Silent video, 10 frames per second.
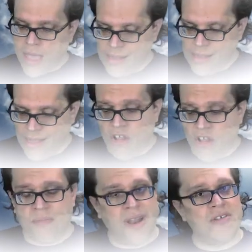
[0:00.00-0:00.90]
The 10
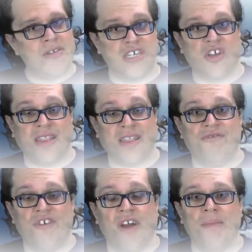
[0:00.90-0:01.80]
of Pentacles is
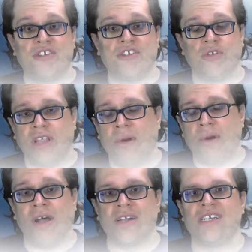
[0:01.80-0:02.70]
connecting very much to
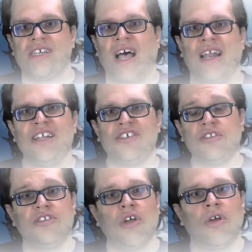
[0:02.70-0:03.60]
temperance, and it's
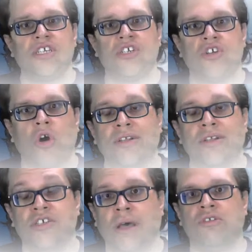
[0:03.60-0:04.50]
not talking so
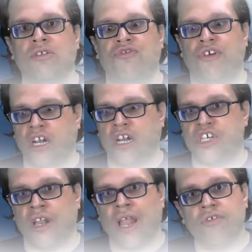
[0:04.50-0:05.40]
much about
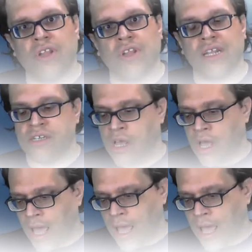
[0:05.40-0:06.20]
financial abundance.